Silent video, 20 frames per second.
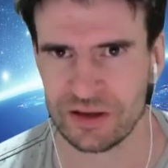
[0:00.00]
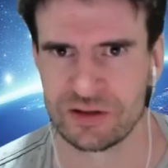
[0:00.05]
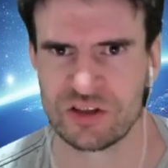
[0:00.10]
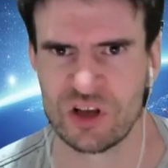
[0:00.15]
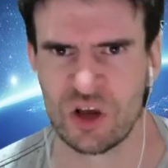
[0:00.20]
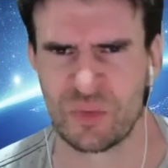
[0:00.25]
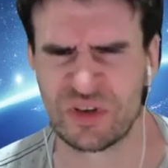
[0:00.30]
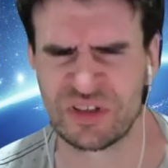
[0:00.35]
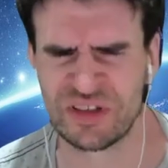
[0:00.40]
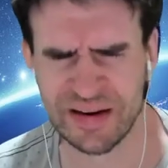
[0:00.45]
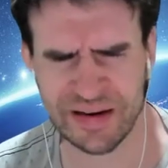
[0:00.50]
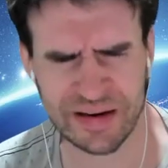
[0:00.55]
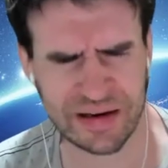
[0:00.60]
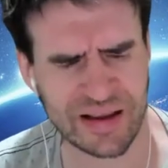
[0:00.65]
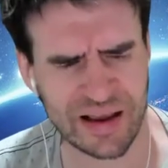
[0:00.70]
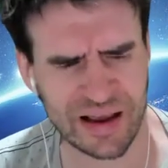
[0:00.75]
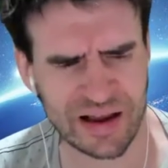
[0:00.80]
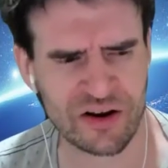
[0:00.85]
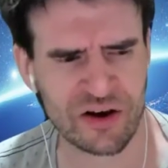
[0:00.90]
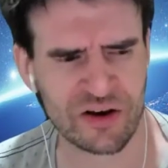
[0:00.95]
So
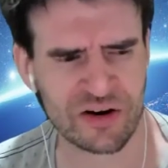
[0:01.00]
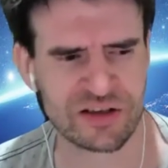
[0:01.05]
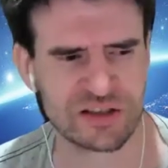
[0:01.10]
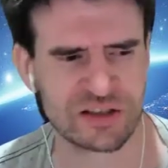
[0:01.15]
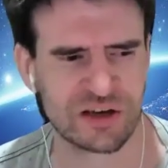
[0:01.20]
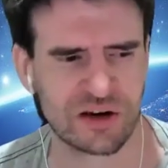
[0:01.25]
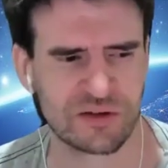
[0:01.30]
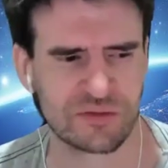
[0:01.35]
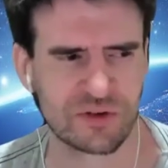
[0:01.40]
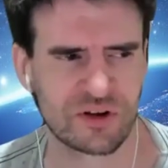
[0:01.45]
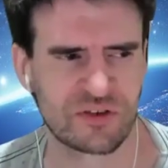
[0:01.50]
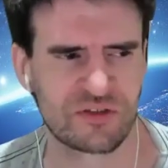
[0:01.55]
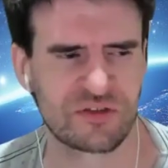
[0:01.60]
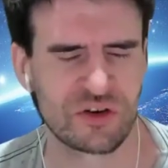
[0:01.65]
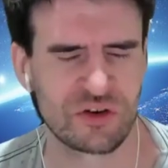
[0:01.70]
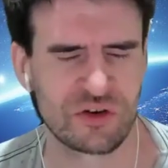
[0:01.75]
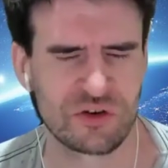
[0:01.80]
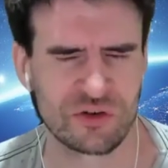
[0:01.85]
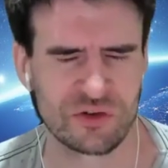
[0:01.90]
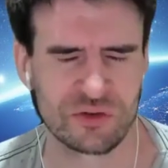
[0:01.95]
particularly I noticed a
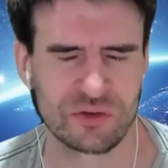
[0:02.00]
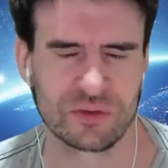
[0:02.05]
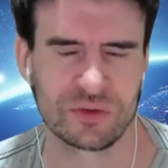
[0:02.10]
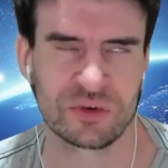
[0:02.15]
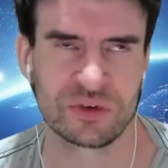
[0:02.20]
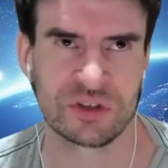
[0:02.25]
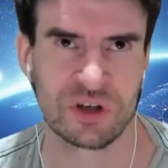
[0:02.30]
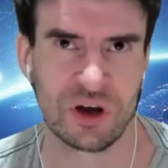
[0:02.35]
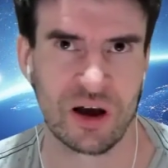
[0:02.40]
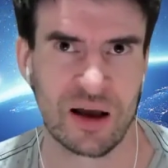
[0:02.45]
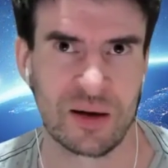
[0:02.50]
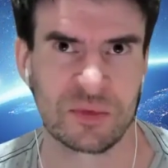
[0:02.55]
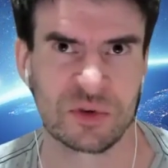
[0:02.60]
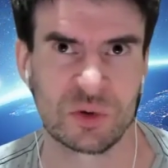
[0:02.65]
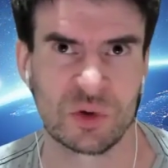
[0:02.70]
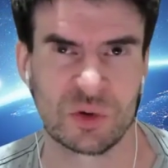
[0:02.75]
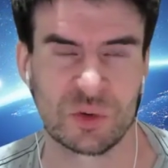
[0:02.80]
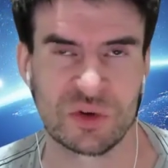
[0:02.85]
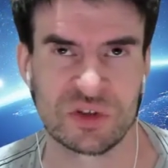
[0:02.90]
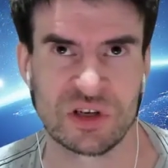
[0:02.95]
few
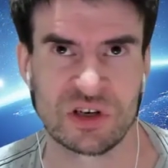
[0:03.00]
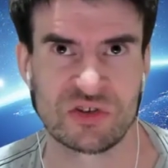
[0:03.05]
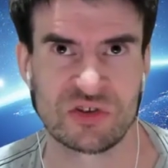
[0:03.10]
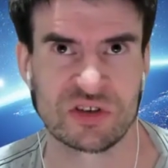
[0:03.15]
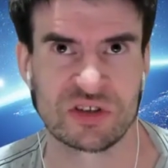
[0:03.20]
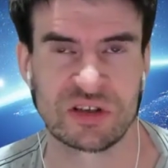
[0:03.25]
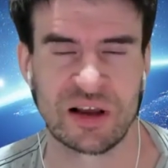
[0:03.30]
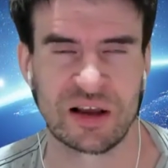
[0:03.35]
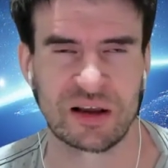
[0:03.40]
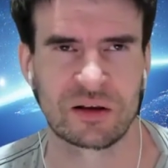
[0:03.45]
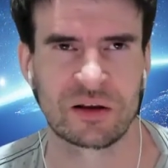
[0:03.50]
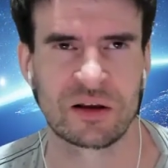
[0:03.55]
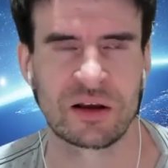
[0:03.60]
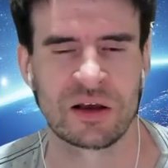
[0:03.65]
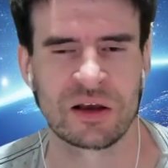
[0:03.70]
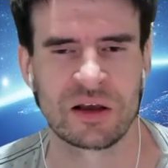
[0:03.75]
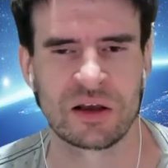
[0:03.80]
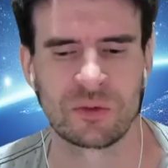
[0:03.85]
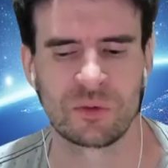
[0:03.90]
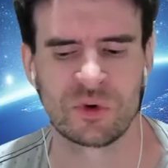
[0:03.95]
times, which was interesting,
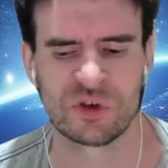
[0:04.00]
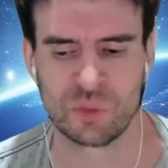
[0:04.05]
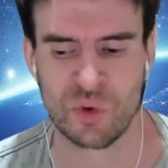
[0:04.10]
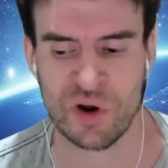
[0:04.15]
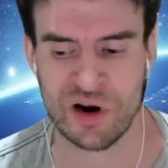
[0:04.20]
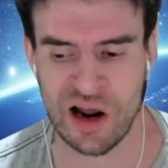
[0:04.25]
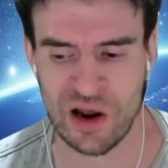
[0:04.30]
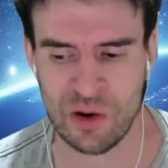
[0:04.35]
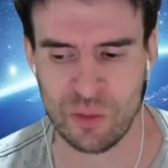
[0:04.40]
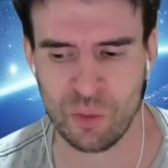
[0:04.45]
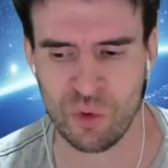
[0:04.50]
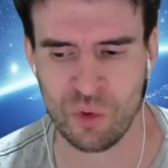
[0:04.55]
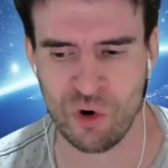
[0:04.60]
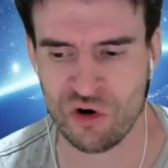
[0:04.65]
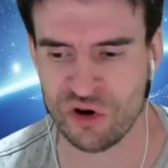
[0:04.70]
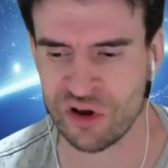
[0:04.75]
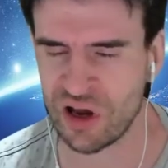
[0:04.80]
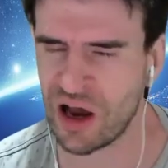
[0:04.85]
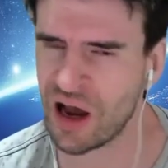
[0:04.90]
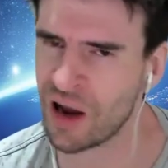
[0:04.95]
was when I
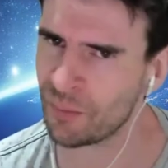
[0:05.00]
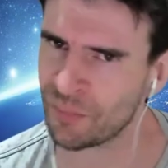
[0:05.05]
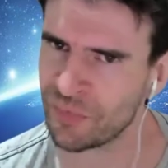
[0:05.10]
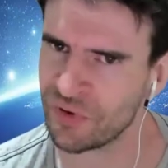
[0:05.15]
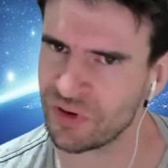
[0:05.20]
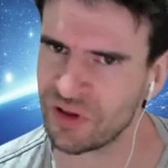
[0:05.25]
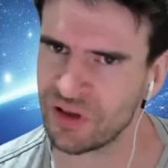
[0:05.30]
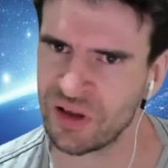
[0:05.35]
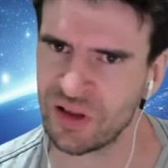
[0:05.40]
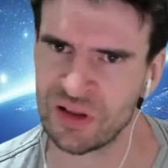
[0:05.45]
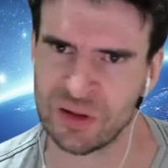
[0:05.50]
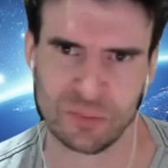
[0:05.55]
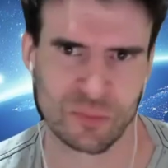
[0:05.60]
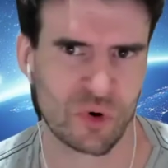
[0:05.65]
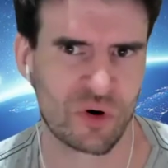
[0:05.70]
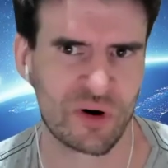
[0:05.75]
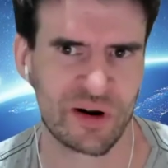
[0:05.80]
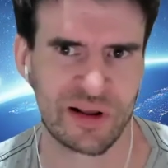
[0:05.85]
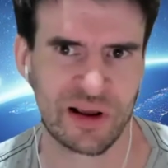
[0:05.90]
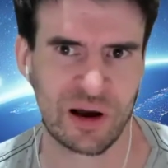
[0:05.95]
woke up in the
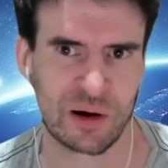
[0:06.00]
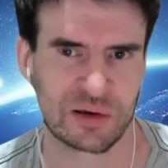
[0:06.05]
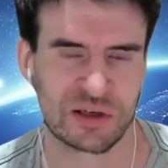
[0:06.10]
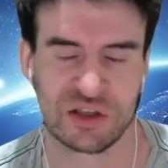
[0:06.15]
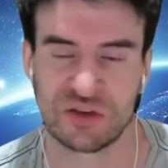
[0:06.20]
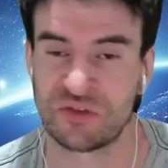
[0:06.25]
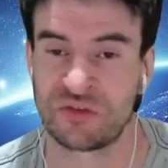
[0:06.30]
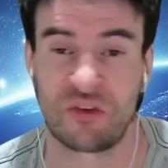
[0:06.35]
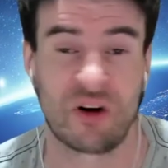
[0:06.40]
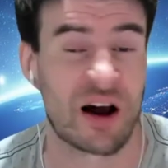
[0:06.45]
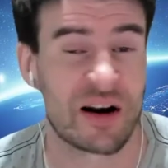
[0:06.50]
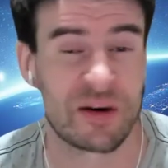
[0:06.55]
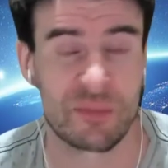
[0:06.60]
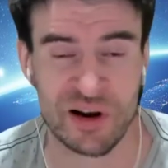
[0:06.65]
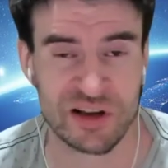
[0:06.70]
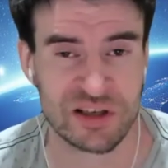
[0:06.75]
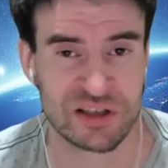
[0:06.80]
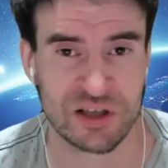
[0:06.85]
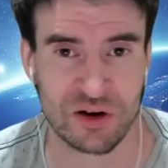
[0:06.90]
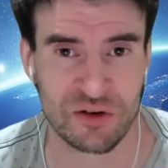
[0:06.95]
morning, I would just find
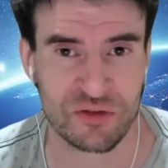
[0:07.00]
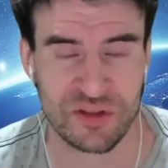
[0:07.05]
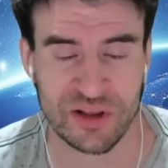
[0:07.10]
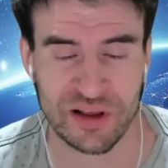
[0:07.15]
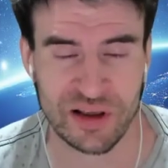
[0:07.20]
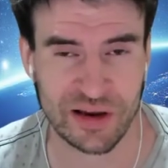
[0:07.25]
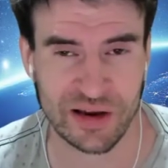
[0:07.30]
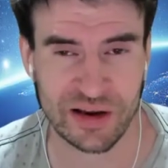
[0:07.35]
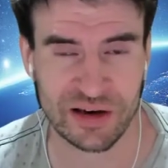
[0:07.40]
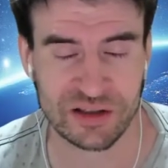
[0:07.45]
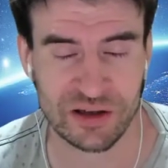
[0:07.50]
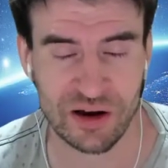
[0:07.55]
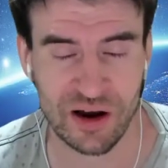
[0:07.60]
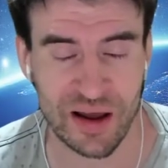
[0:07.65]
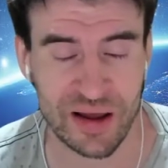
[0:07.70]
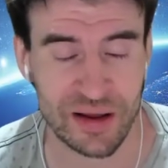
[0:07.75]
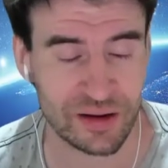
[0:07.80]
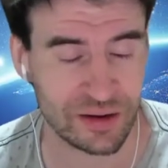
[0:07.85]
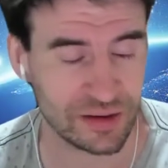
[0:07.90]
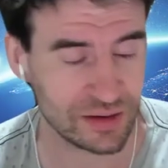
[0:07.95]
myself thinking in Thai.